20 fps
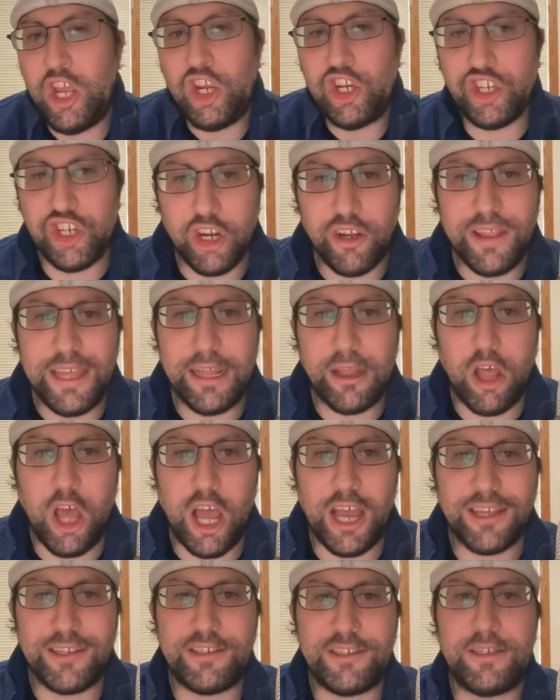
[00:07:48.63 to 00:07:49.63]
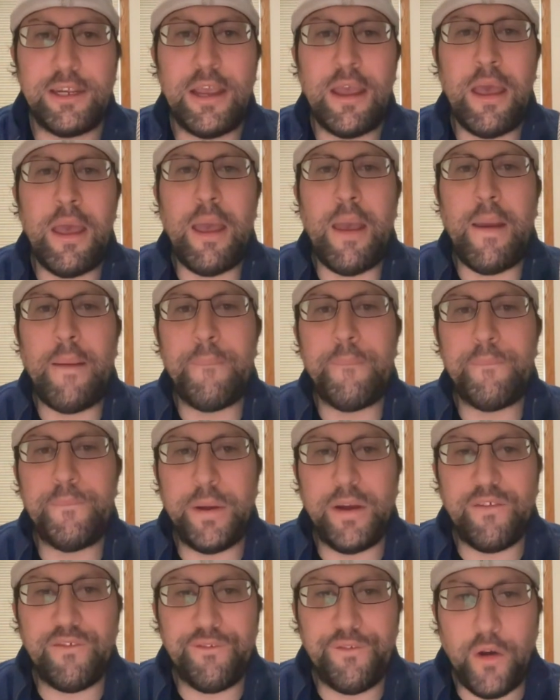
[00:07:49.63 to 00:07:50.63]
Sure, they lost
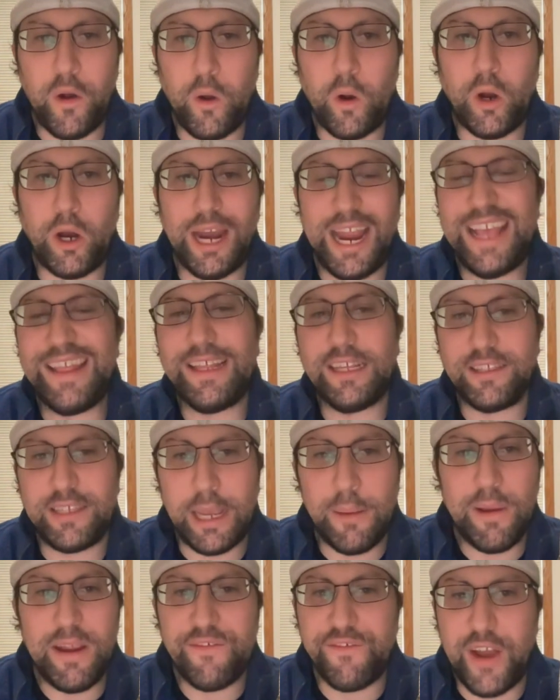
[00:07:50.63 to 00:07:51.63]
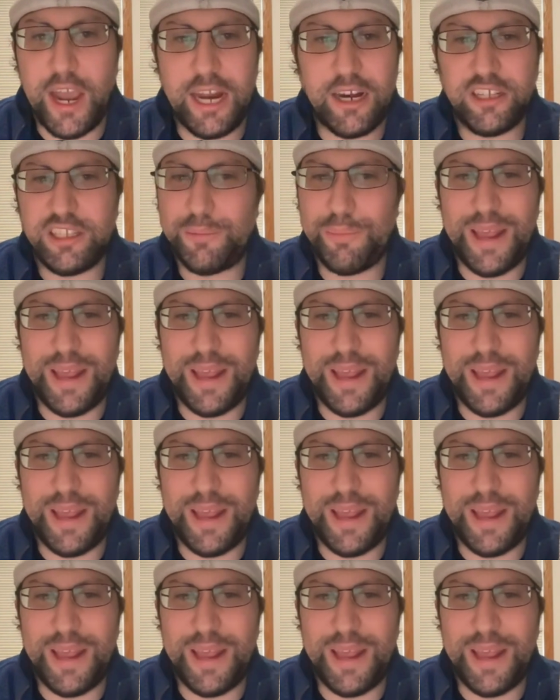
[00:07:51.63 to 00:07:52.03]
before in the semifinals,